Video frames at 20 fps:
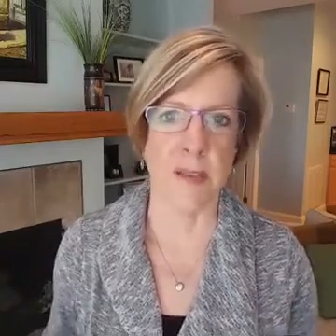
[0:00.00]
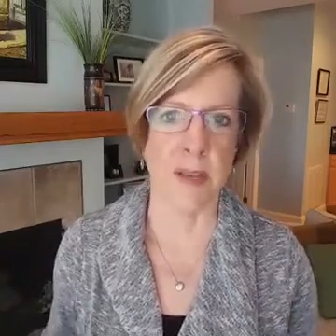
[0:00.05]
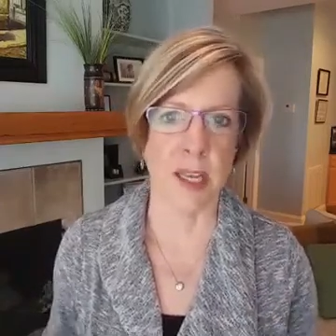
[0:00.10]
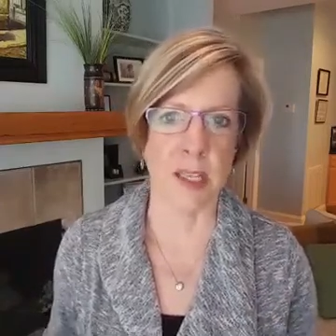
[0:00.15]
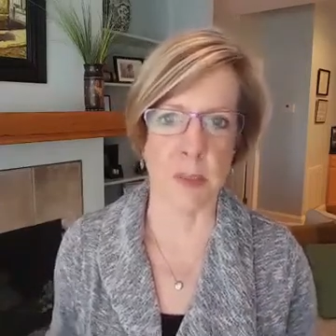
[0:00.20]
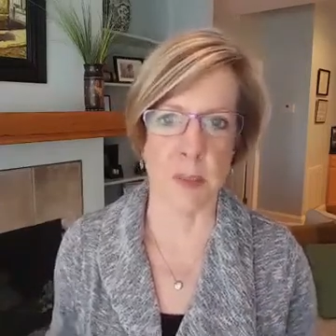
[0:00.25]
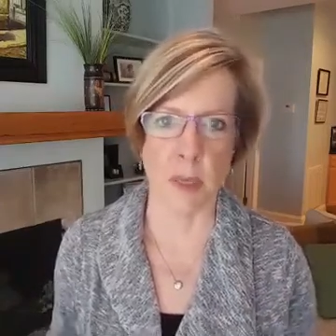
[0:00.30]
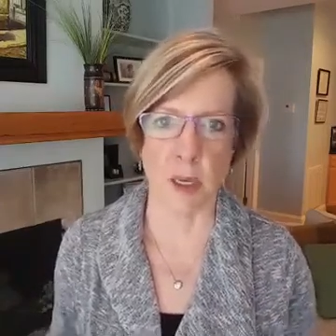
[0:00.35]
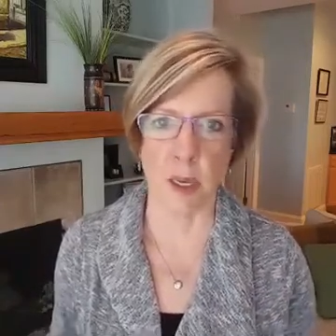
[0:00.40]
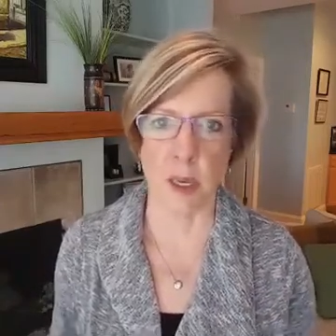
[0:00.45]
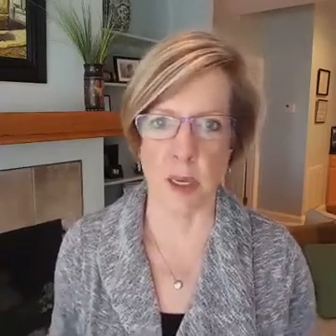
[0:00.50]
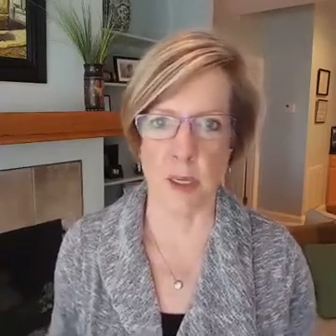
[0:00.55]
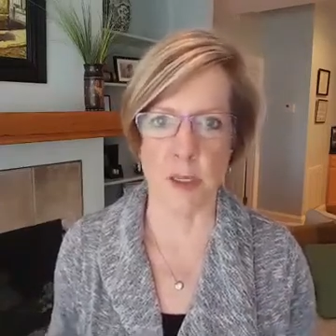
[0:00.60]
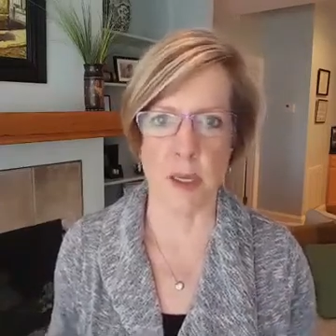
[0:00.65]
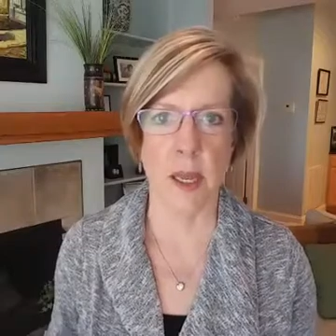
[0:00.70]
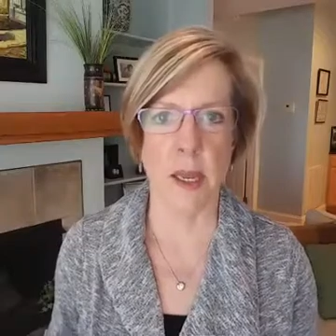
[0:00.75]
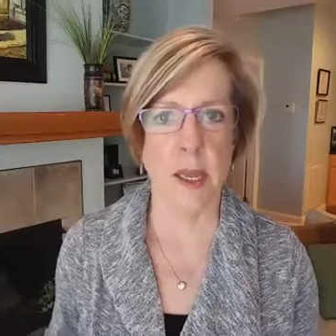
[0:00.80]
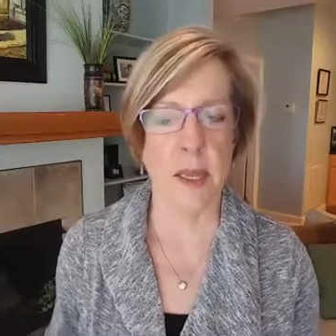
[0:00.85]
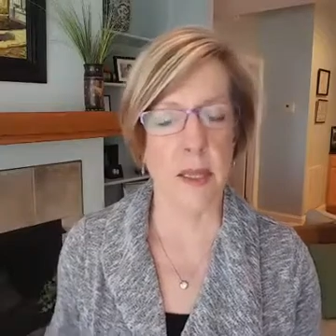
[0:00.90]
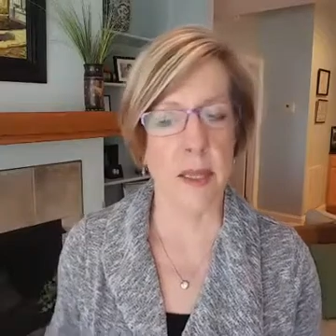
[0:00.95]
And that's
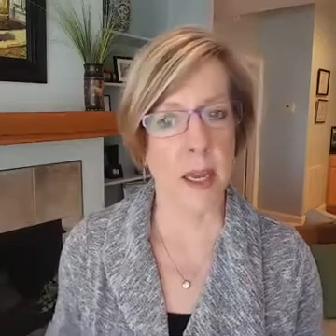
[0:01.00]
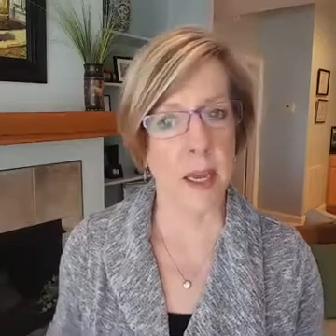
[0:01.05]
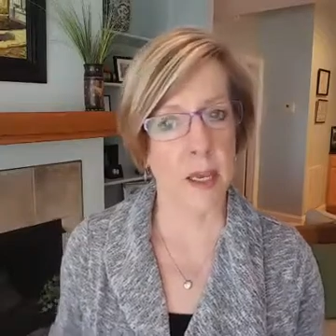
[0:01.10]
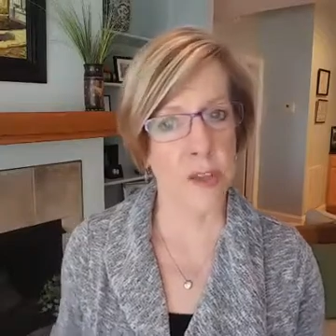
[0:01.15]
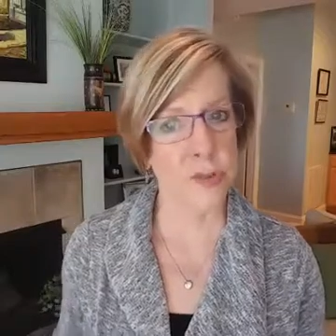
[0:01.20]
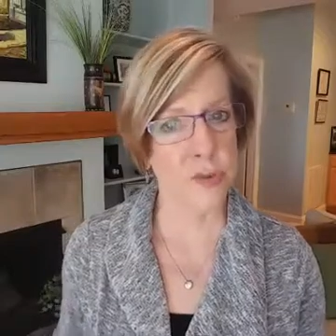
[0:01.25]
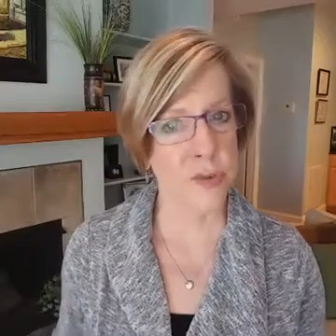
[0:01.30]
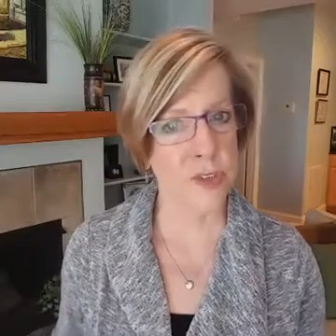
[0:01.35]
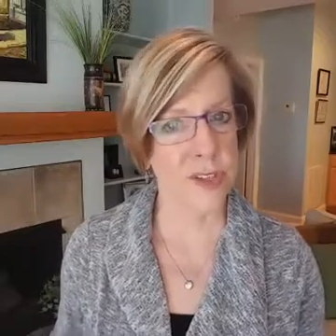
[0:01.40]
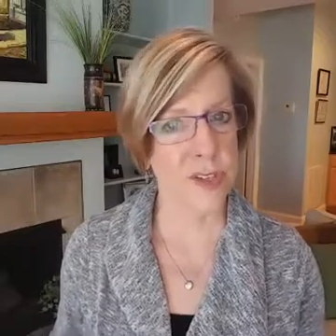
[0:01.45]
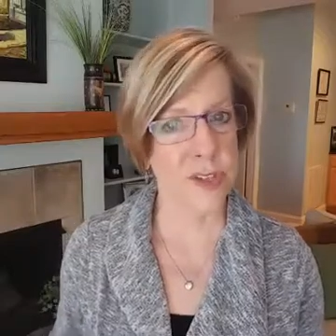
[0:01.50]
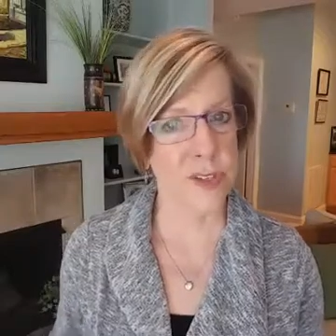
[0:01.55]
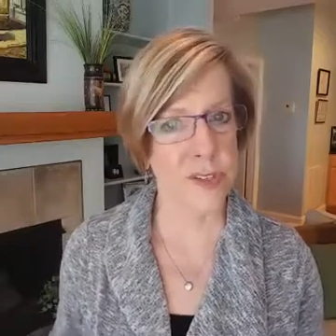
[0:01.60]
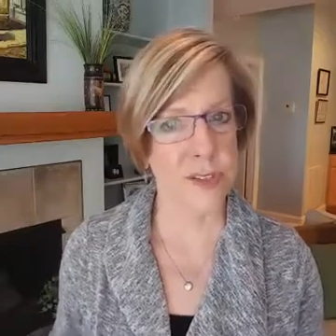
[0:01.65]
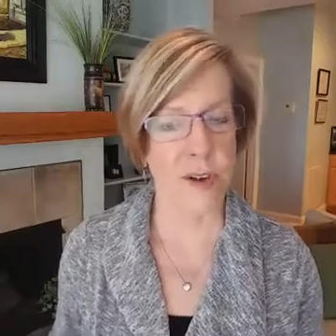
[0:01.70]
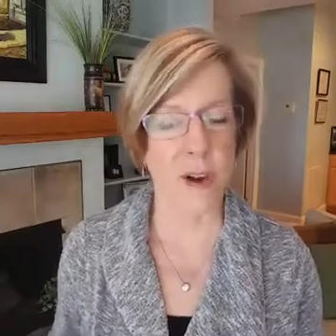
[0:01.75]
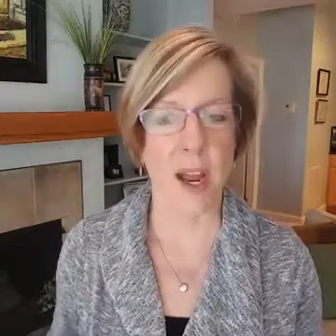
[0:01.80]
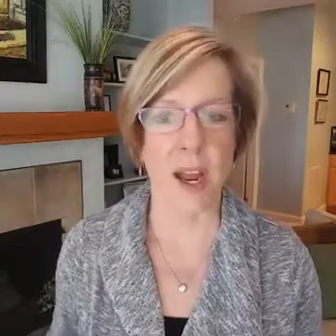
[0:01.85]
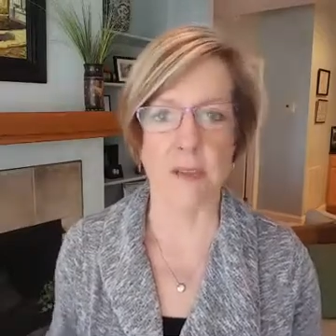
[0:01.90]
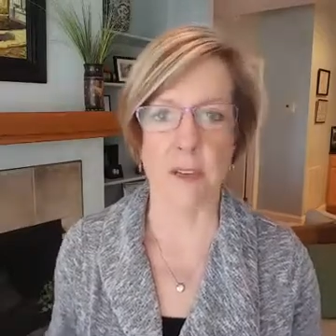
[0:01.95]
because the
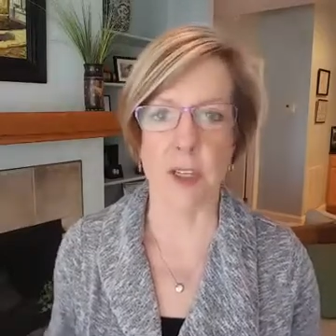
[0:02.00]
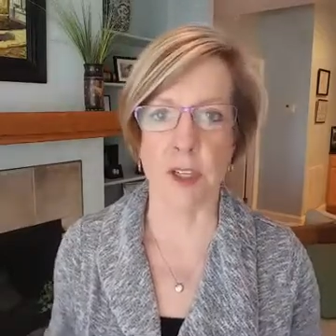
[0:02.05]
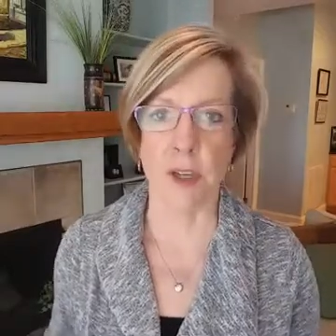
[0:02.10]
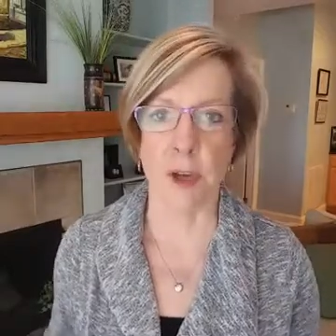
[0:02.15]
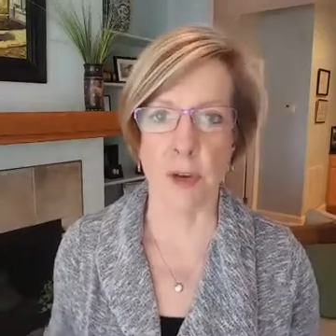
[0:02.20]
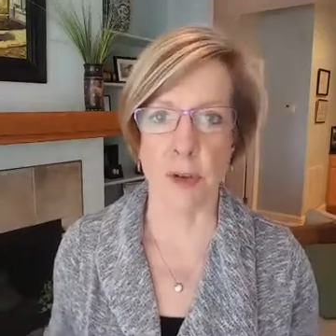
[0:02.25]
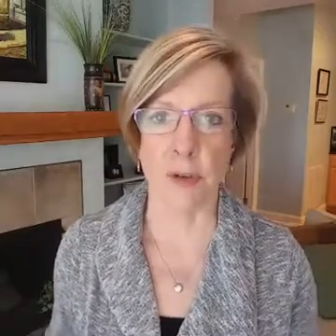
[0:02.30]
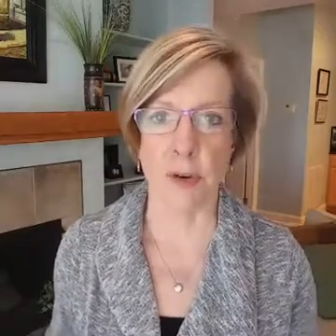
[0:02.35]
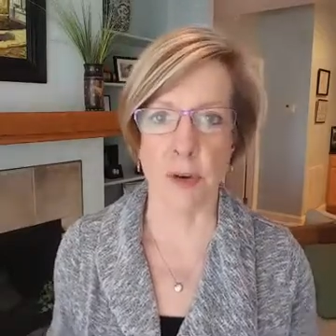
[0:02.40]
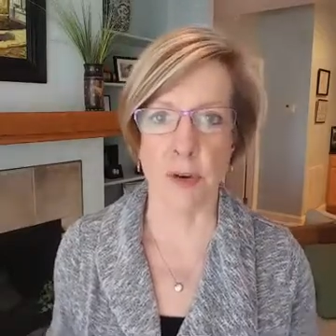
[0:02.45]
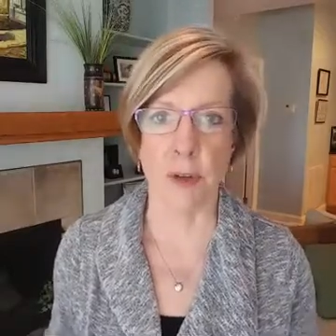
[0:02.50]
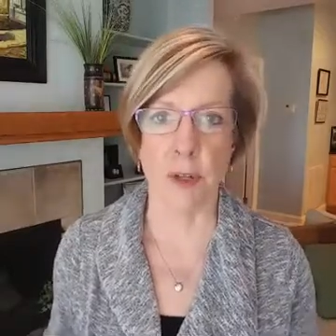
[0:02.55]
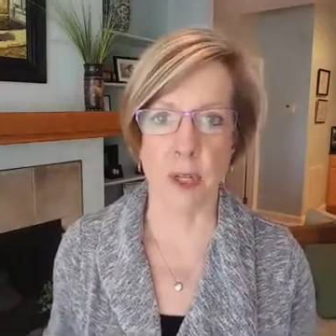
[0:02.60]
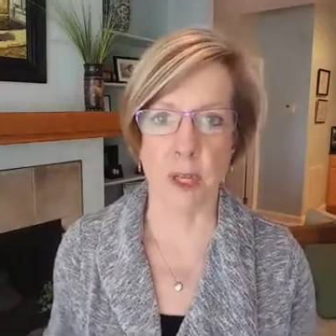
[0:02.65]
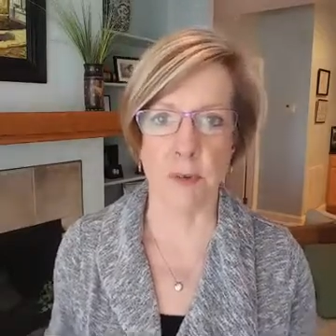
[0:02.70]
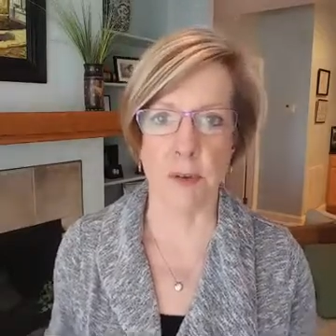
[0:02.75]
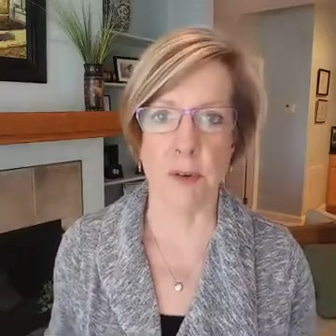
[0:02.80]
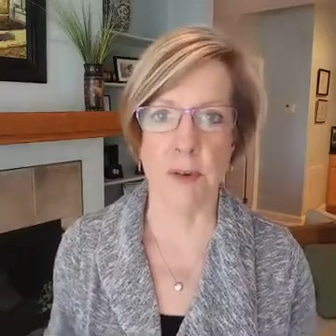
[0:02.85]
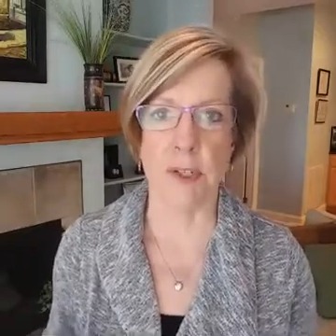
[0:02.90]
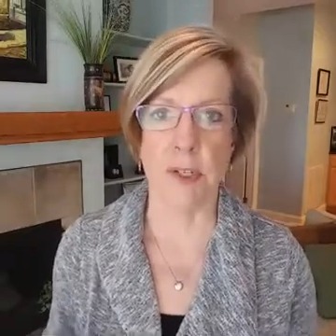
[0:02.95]
estrogens are having to go through your
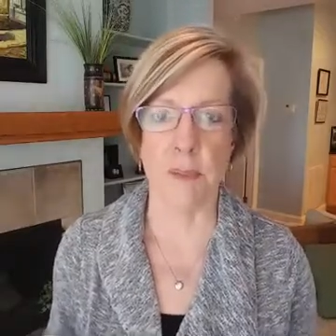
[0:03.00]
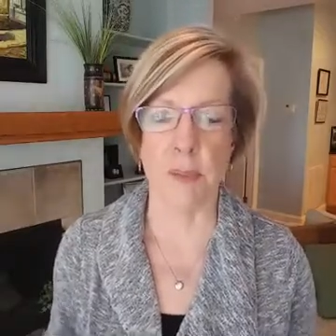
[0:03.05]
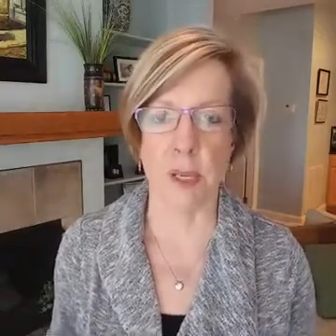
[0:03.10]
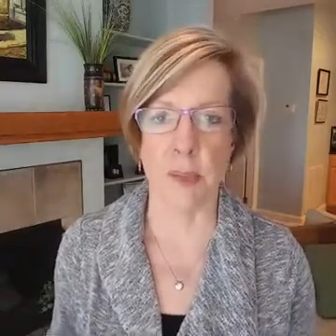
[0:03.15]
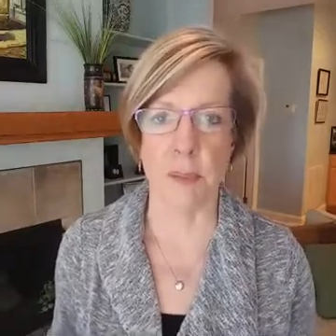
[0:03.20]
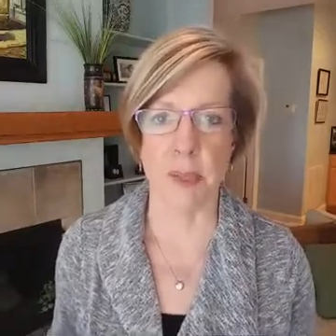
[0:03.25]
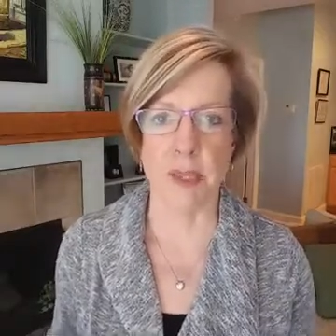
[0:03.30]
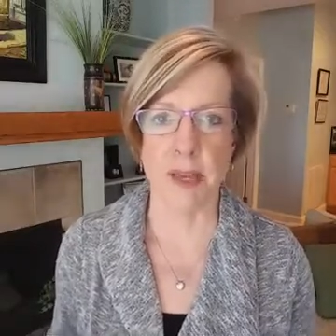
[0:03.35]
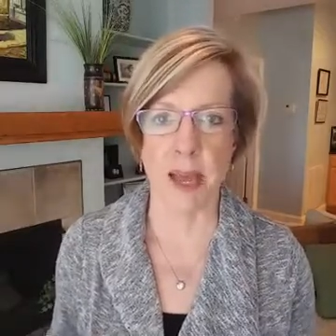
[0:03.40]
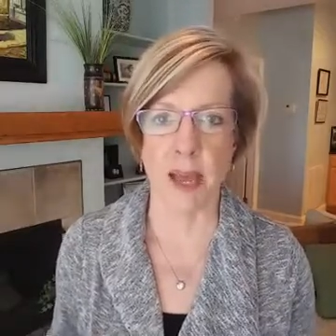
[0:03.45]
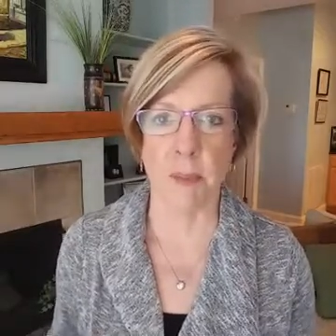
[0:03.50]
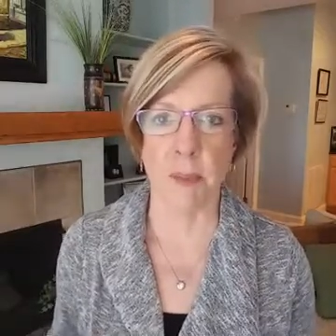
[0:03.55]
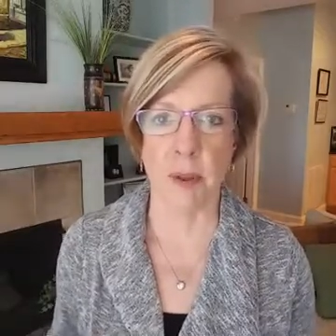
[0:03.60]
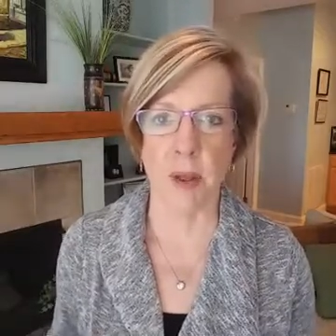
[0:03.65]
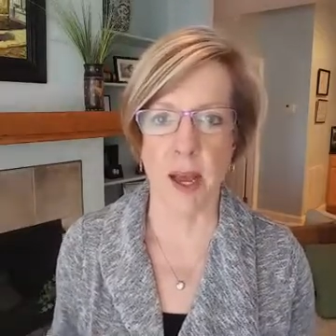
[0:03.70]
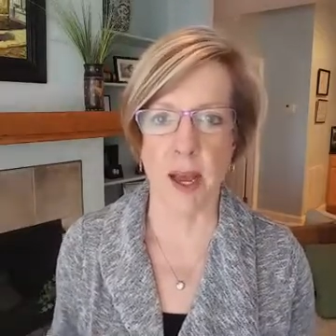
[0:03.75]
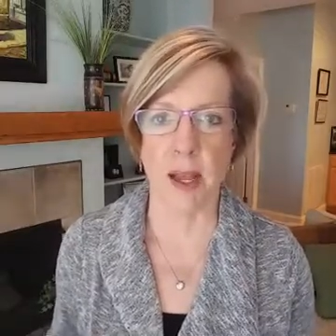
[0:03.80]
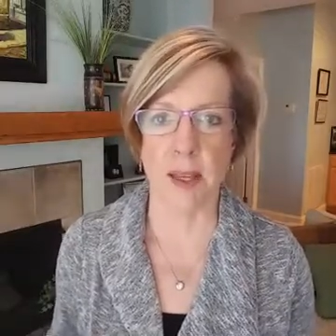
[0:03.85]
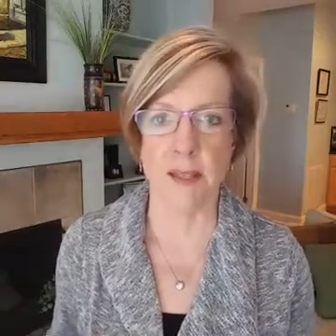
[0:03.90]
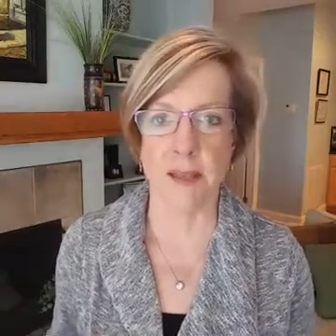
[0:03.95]
liver to be
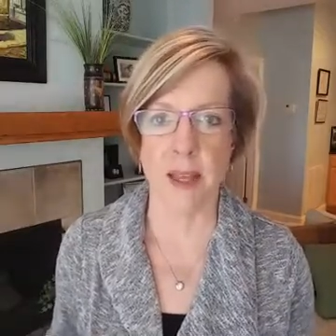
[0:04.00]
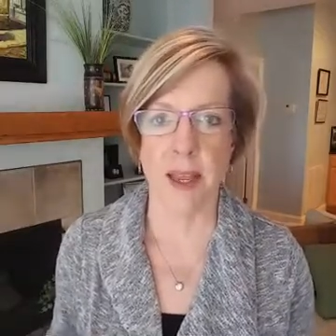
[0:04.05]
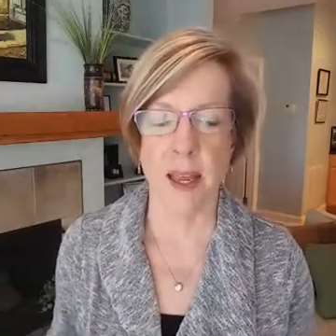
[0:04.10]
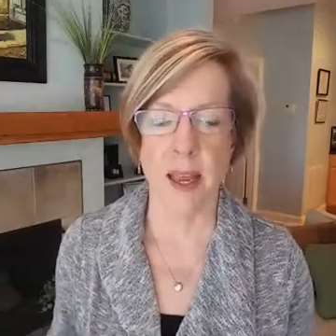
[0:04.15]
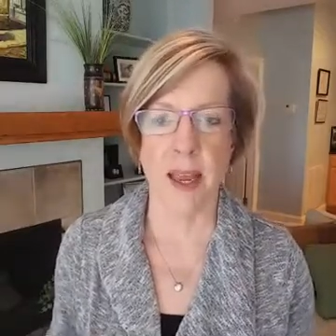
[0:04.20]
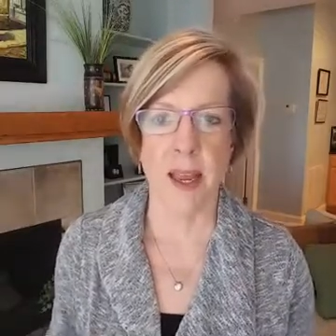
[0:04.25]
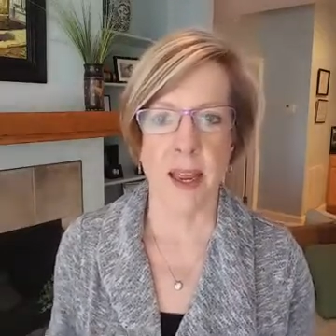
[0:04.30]
metabolized.